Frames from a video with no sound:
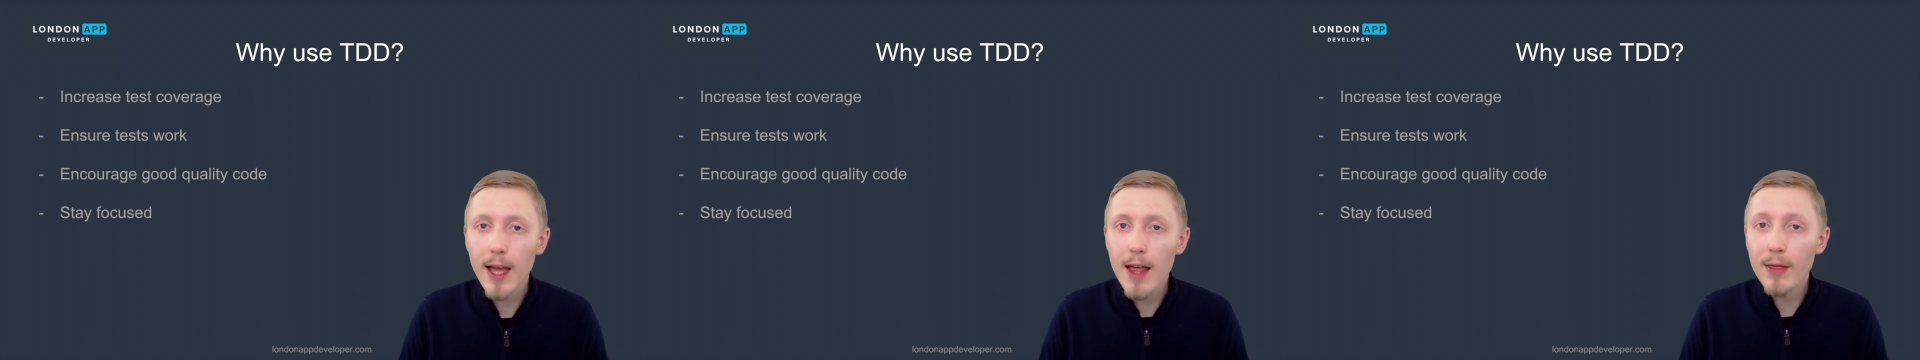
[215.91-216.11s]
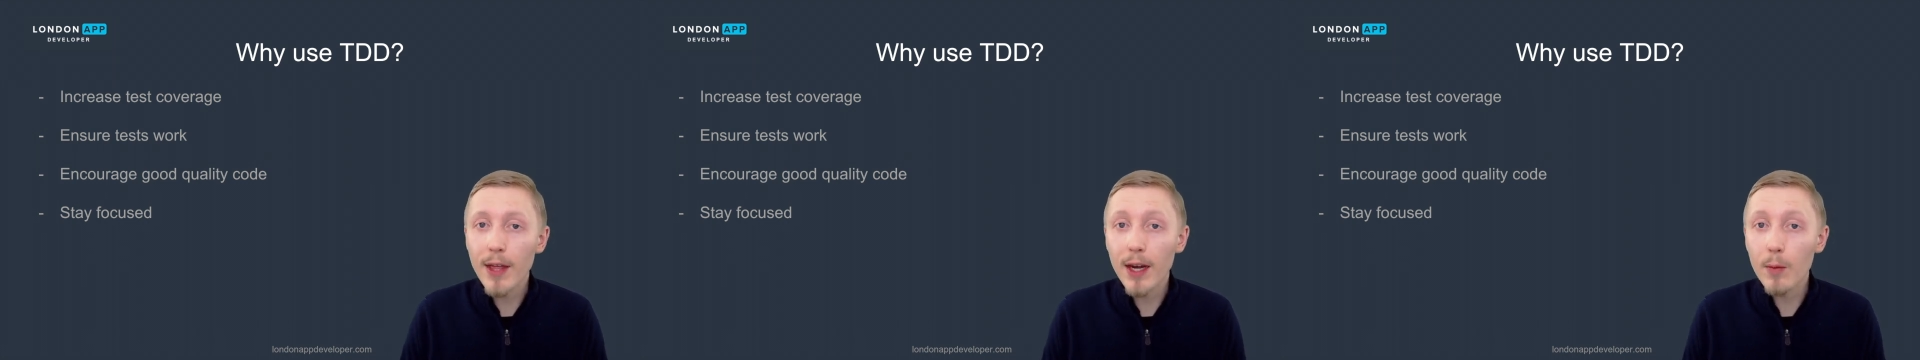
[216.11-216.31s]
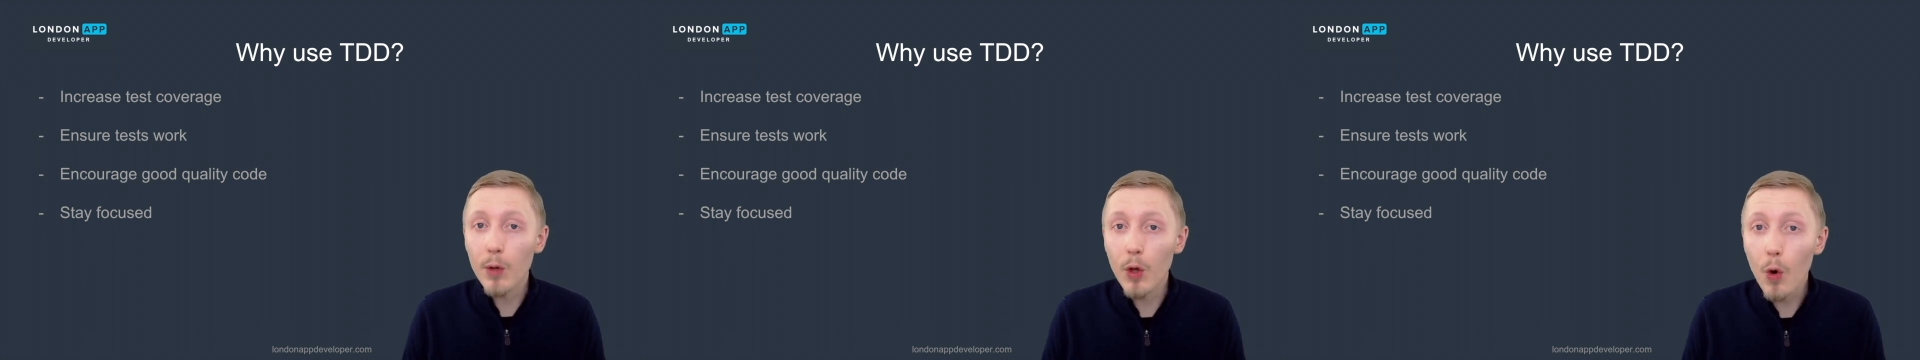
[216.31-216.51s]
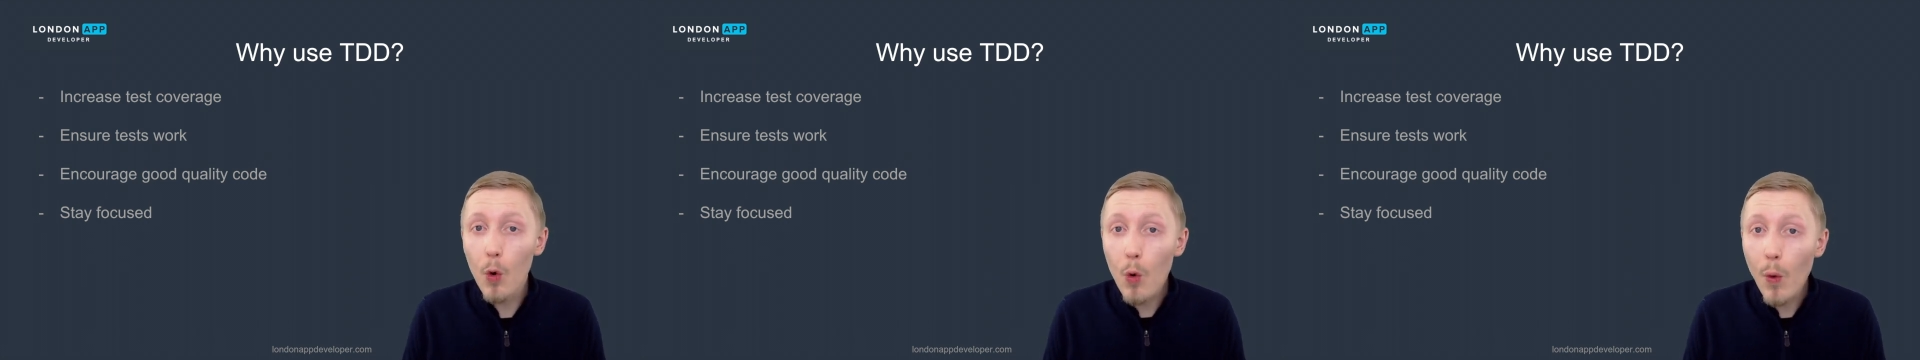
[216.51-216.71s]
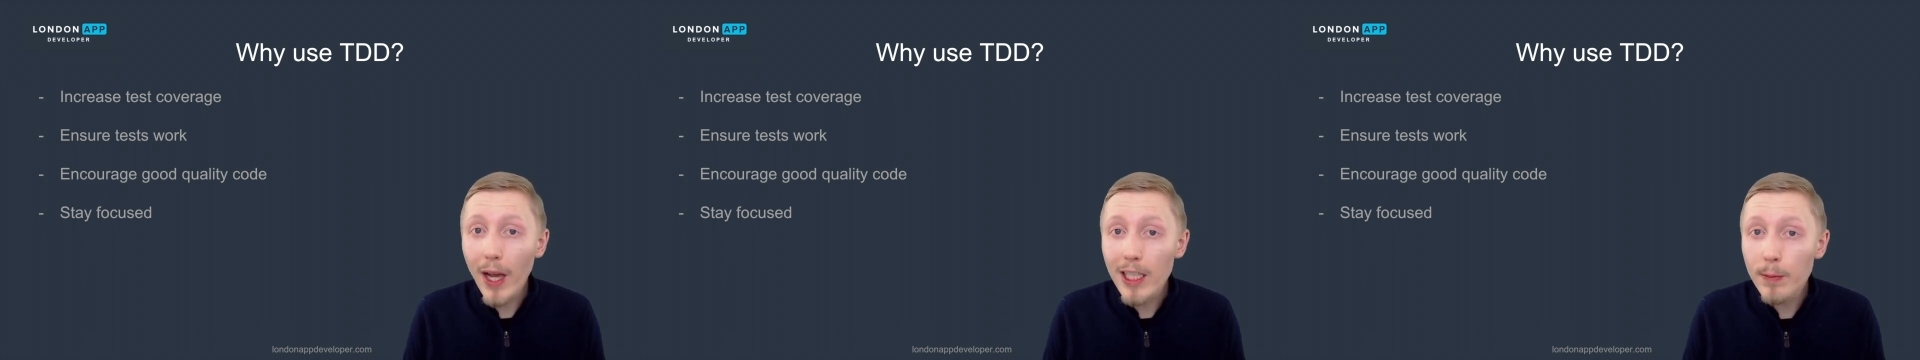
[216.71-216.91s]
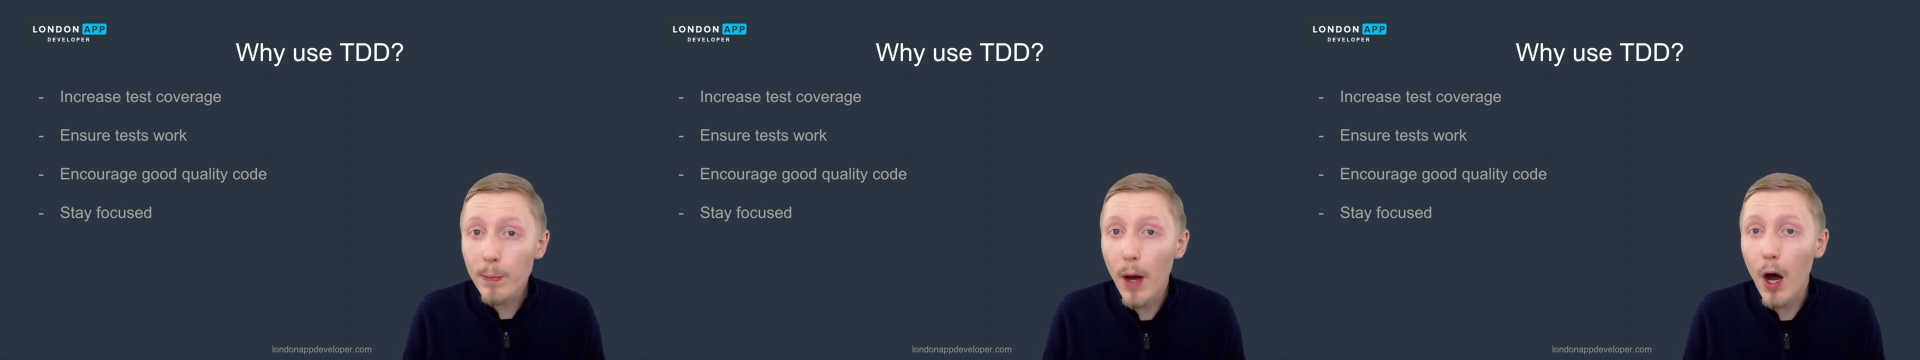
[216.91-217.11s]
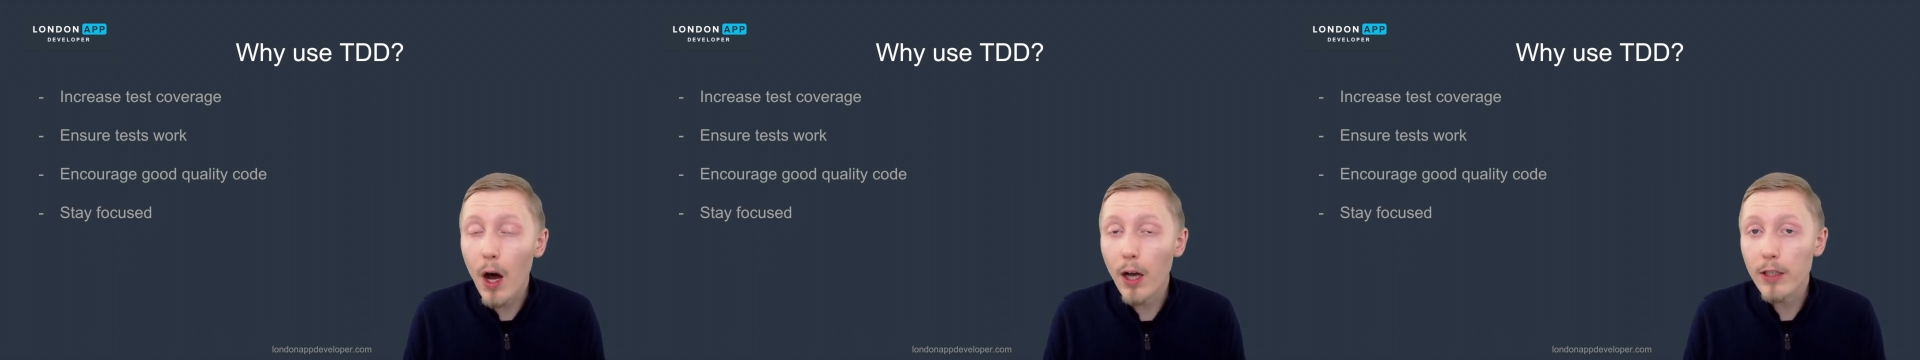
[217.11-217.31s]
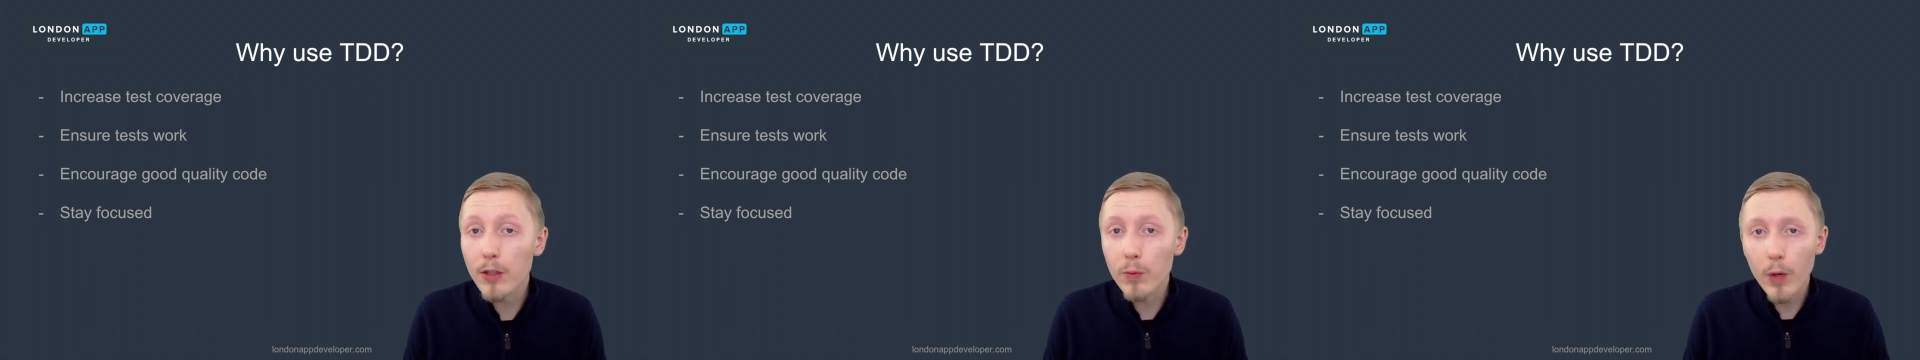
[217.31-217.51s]
that it will always
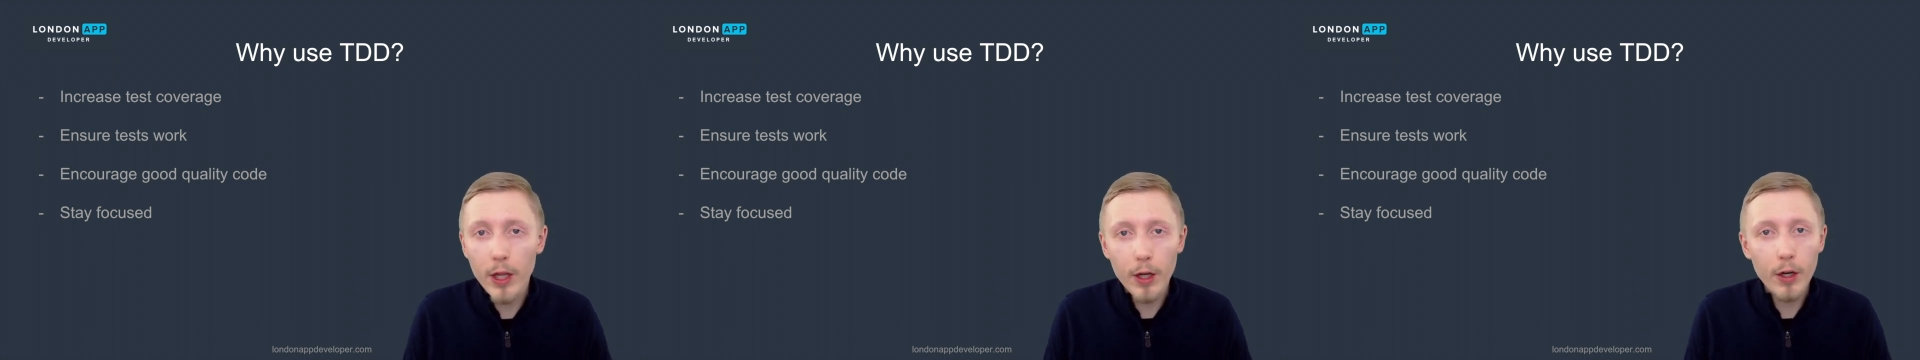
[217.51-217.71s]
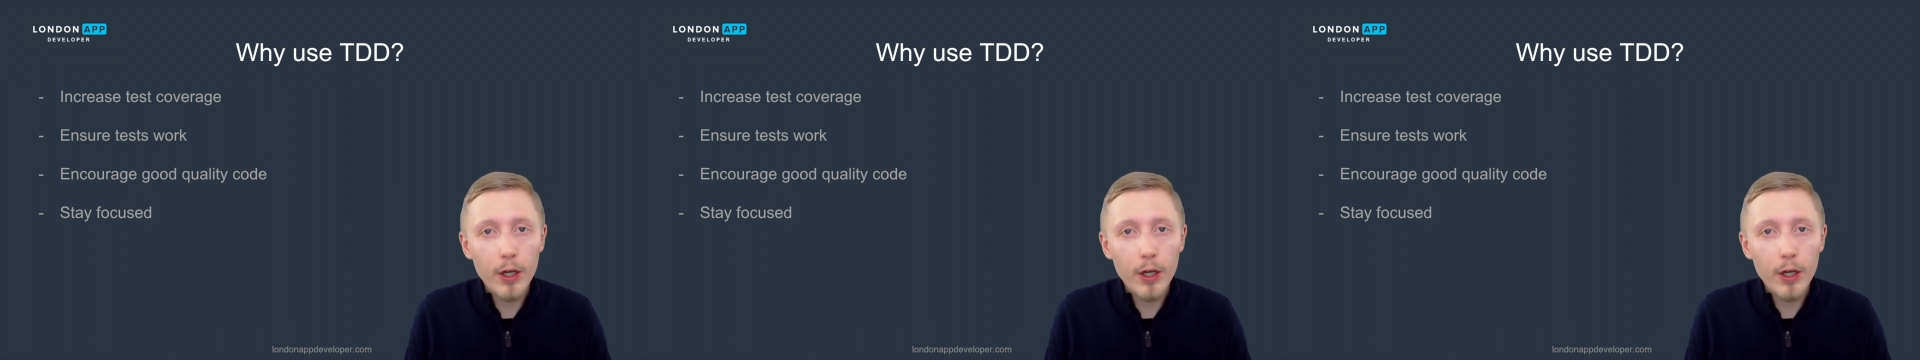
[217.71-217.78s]
pass whether your